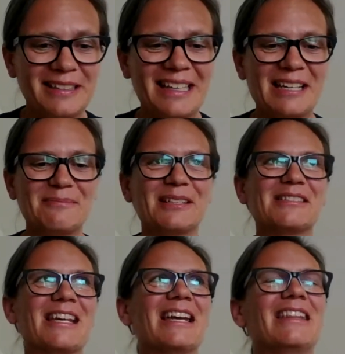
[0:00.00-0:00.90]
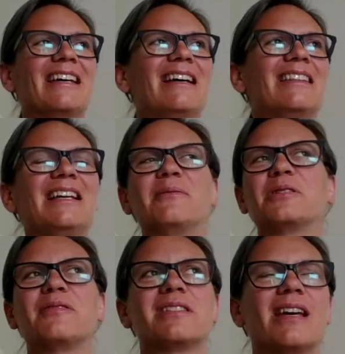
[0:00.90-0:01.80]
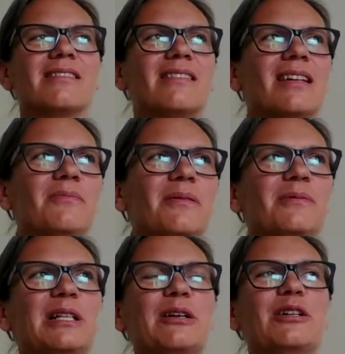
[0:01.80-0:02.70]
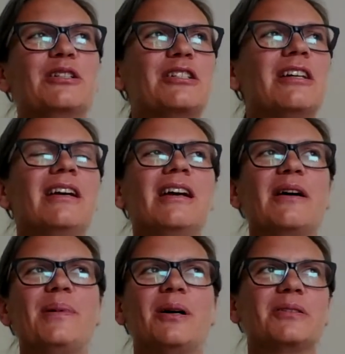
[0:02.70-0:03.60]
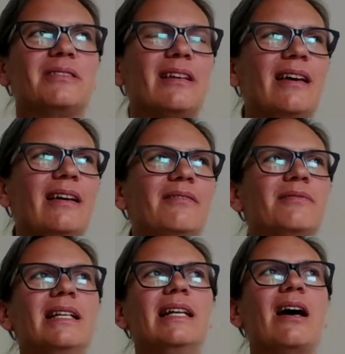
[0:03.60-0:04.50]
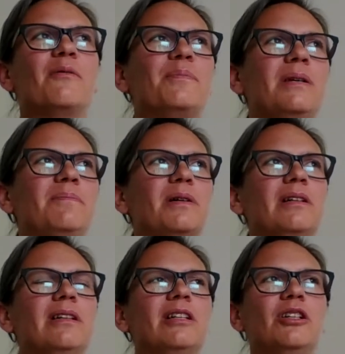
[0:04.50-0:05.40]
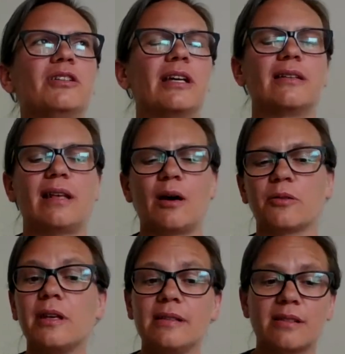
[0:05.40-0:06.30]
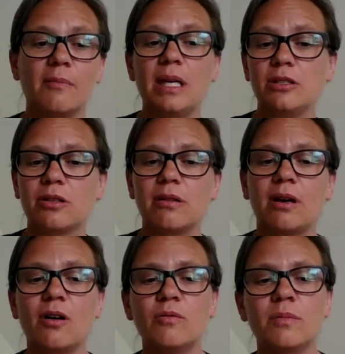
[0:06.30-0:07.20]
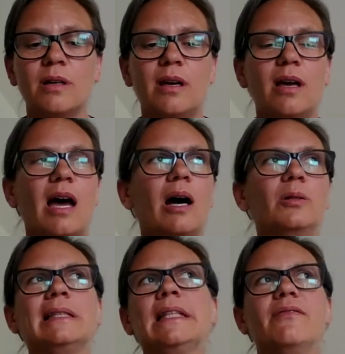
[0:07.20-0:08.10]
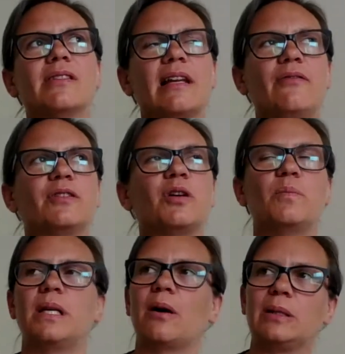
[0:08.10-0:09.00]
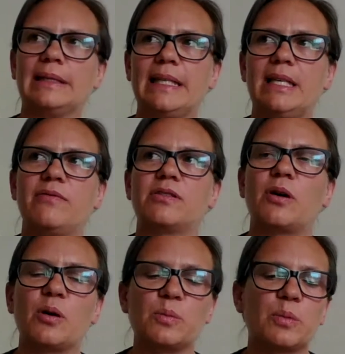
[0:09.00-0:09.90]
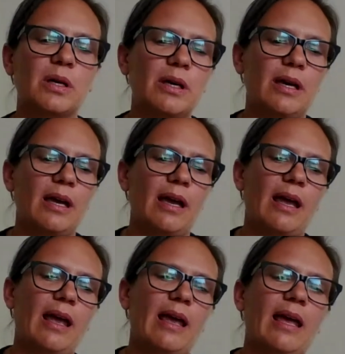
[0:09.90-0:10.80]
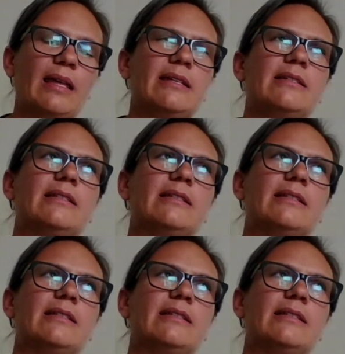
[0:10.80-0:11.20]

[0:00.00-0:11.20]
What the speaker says: I must say. I think it was fantastic. We learned about really how people look at how things come into the home, how it lives life at home and how it leaves home. And